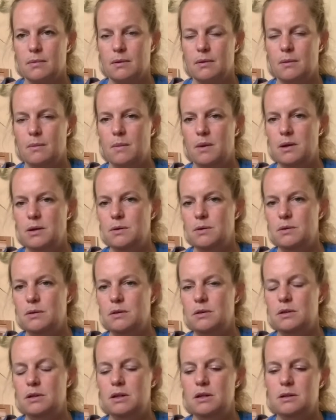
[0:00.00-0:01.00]
When you
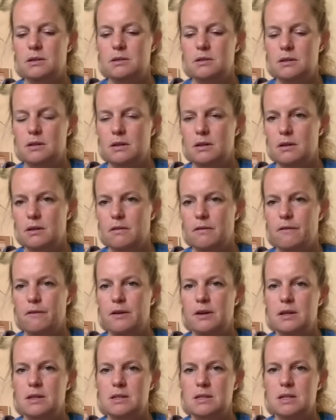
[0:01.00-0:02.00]
did
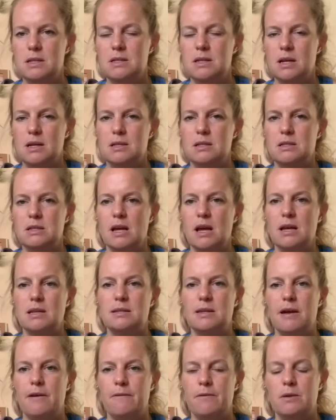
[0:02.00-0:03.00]
finish this
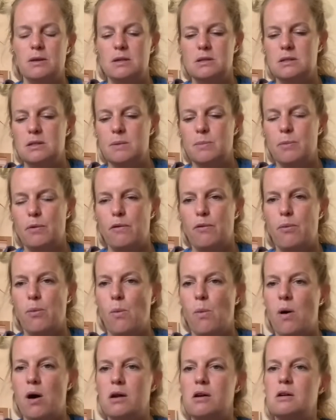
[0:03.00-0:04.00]
exercise, have a sip of
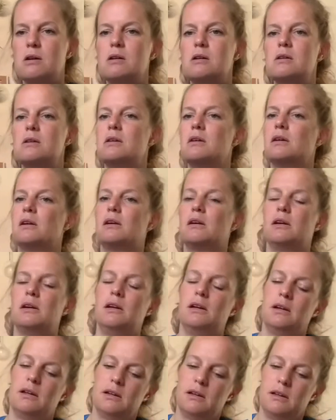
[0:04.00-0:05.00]
water.
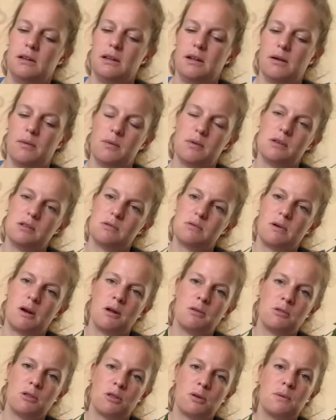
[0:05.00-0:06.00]
That was
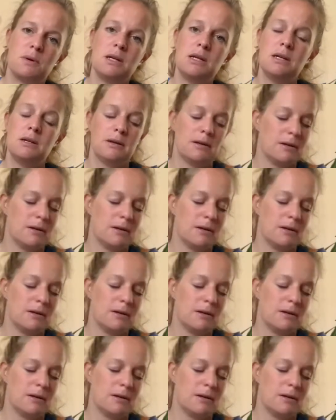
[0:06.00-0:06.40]
round 3.